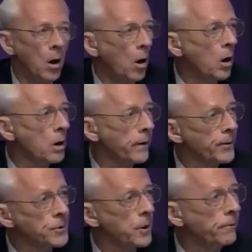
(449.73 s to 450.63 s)
all of
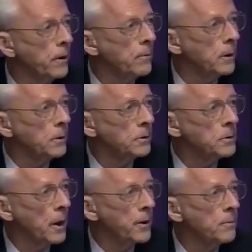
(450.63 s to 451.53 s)
those different
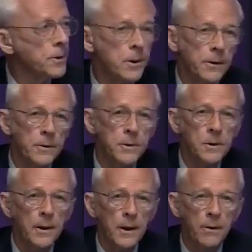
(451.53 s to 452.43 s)
modes, and you must
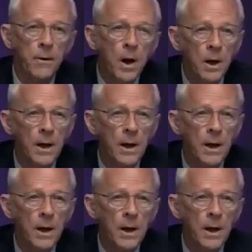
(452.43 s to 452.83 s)
understand